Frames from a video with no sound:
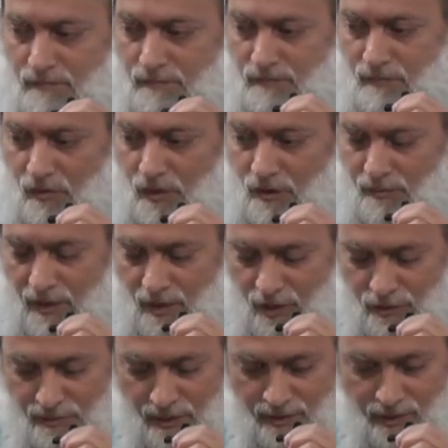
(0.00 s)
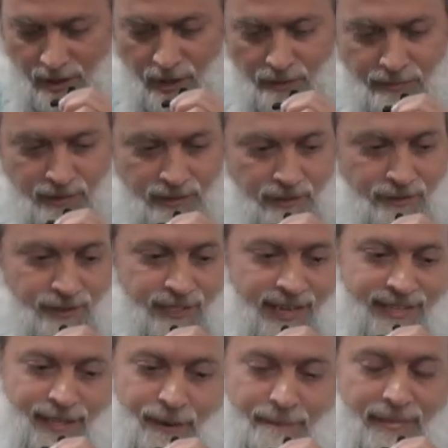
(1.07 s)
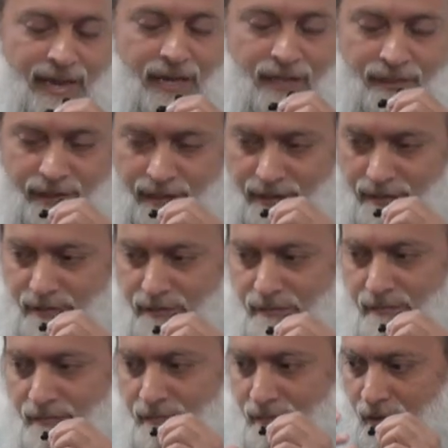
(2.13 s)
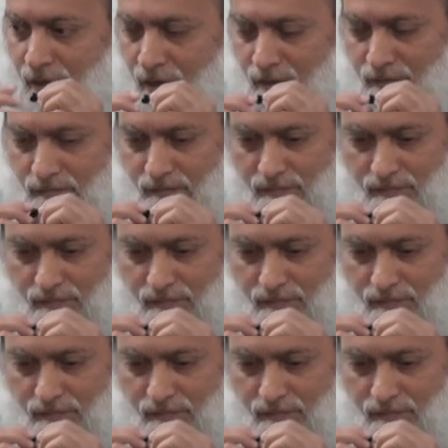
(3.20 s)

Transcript: May Allah subhanahu wa ta'ala help us understand. There are many things, you know.